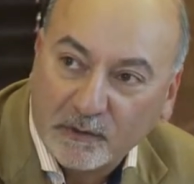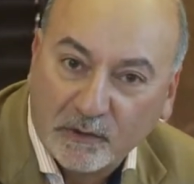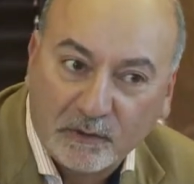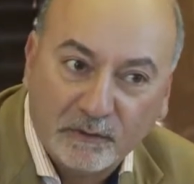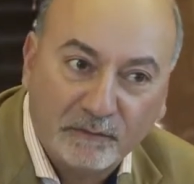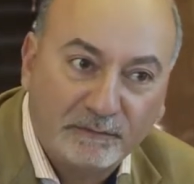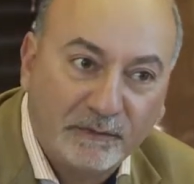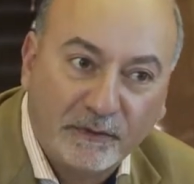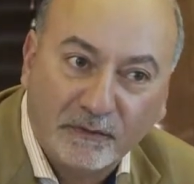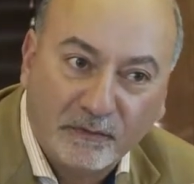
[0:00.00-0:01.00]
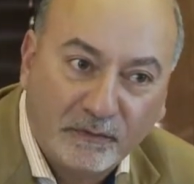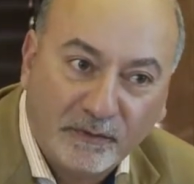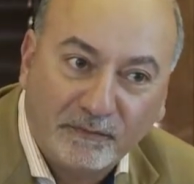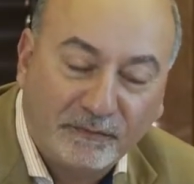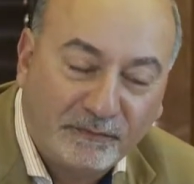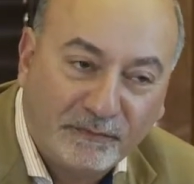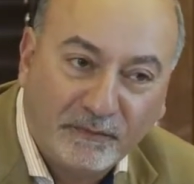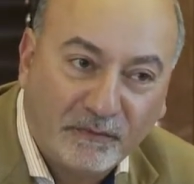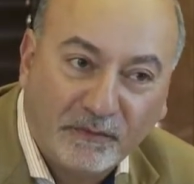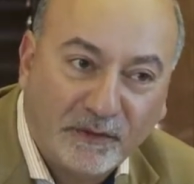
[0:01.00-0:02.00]
So we've
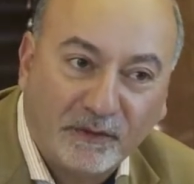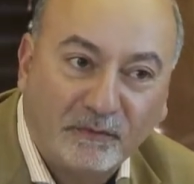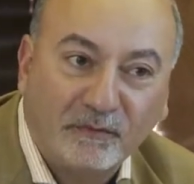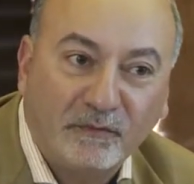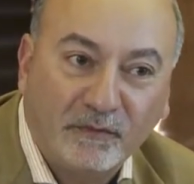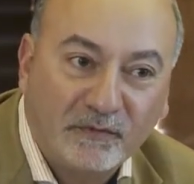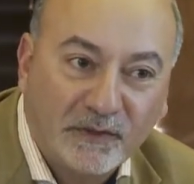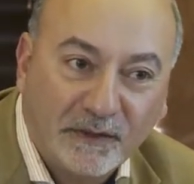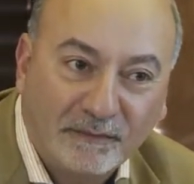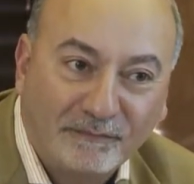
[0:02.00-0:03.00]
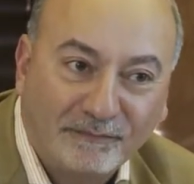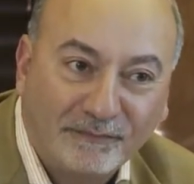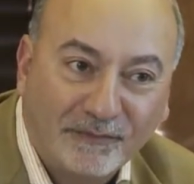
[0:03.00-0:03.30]
seen